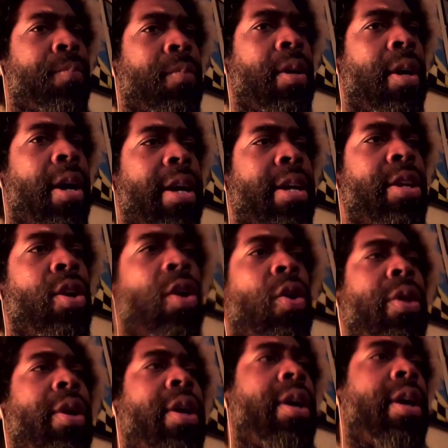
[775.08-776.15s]
I know
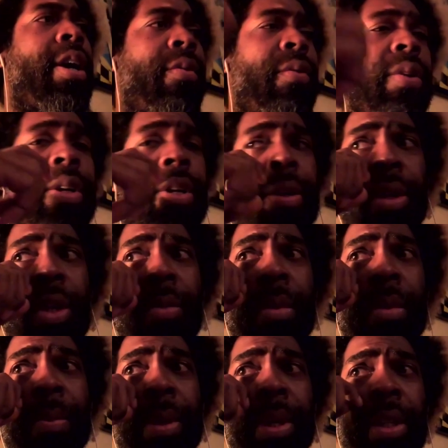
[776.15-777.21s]
that every human
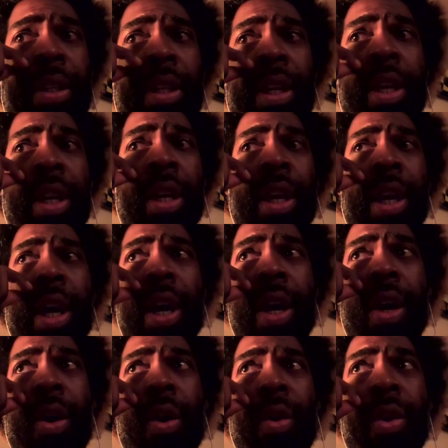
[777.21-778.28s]
being
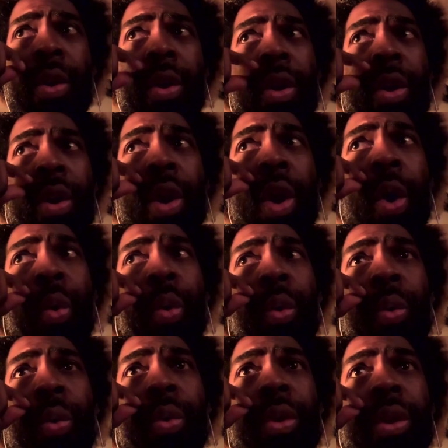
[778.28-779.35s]
know
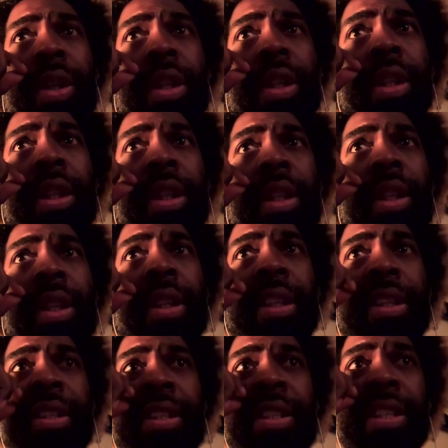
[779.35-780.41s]

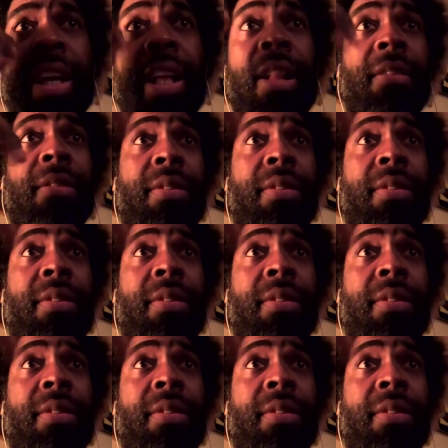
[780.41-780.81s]
themselves